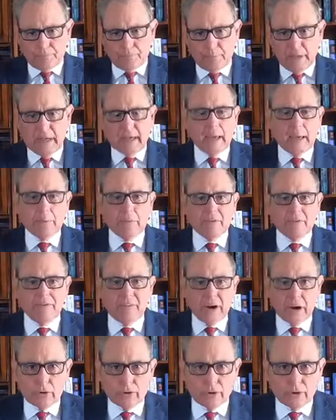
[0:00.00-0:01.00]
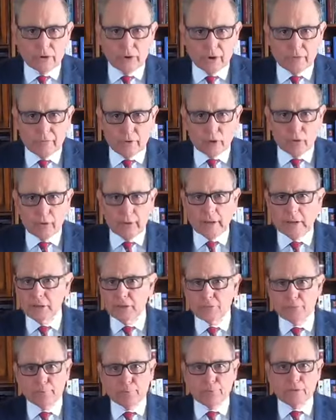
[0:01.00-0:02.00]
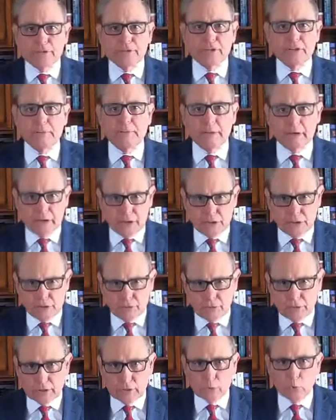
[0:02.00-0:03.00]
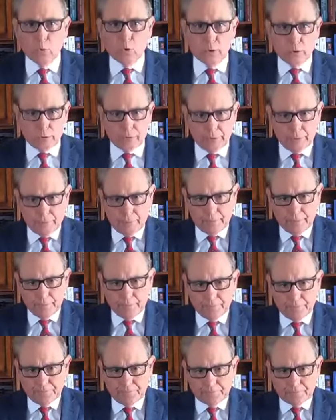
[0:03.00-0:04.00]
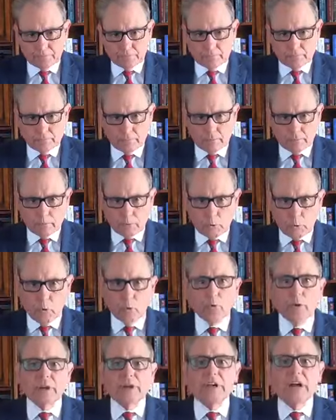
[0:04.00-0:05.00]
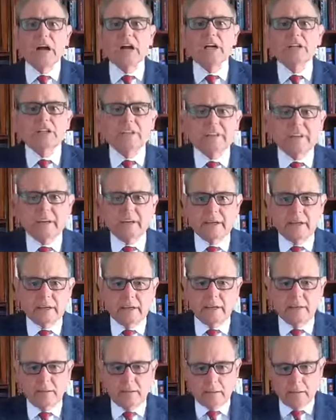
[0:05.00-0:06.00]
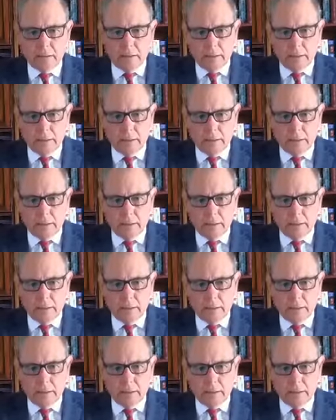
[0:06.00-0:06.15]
became the founder of the greatest prison ministry in the world. Or a young teen